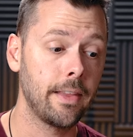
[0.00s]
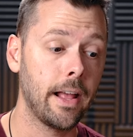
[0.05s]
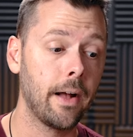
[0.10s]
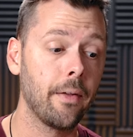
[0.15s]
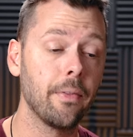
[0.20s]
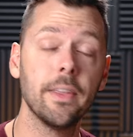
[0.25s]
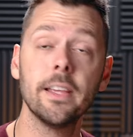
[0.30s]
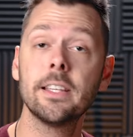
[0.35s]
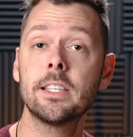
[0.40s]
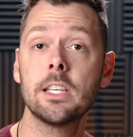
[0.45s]

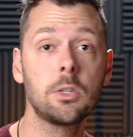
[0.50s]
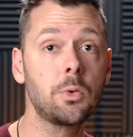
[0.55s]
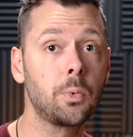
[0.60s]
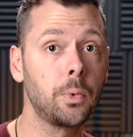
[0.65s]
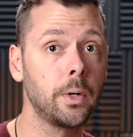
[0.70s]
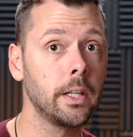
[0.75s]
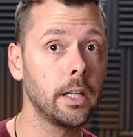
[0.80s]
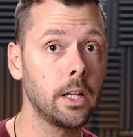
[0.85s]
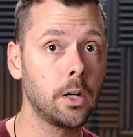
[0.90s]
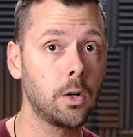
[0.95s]
Now this is
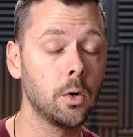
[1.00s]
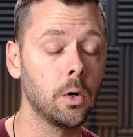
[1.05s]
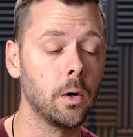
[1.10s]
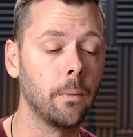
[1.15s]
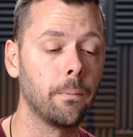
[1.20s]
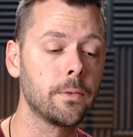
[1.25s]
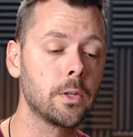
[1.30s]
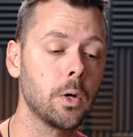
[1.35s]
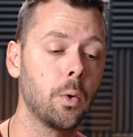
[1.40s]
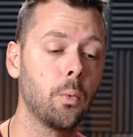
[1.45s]
really
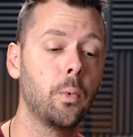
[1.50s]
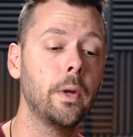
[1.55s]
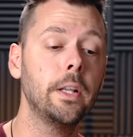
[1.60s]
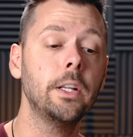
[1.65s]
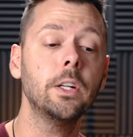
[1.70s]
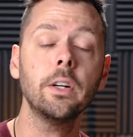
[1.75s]
cool. So when